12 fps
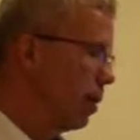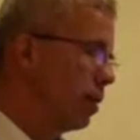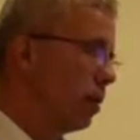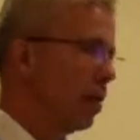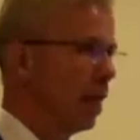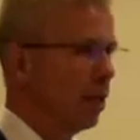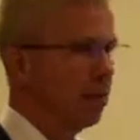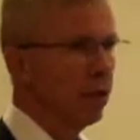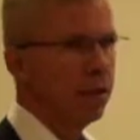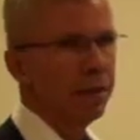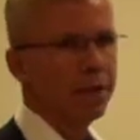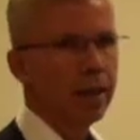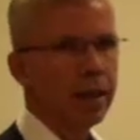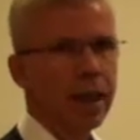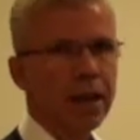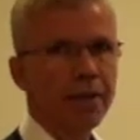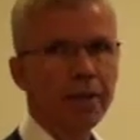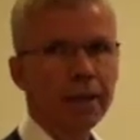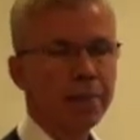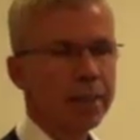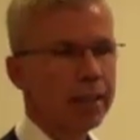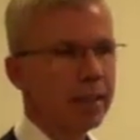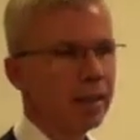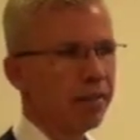of today, one of the
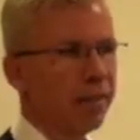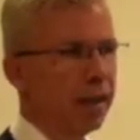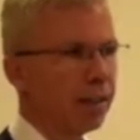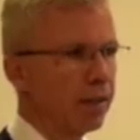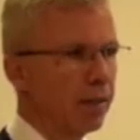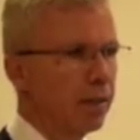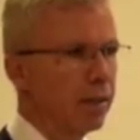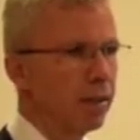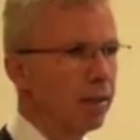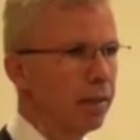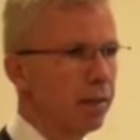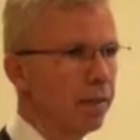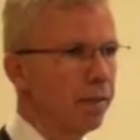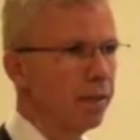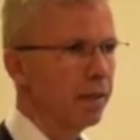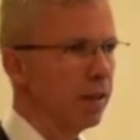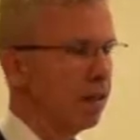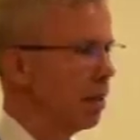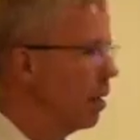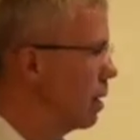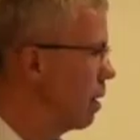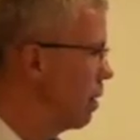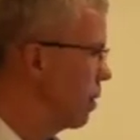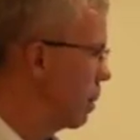life-limiting factors of
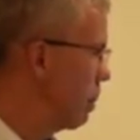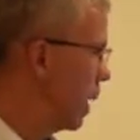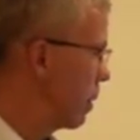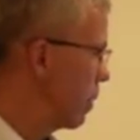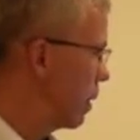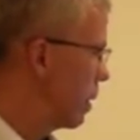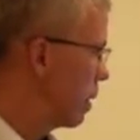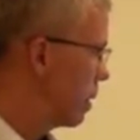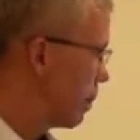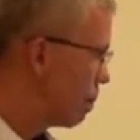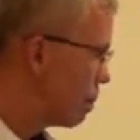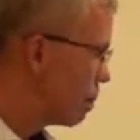the batteries.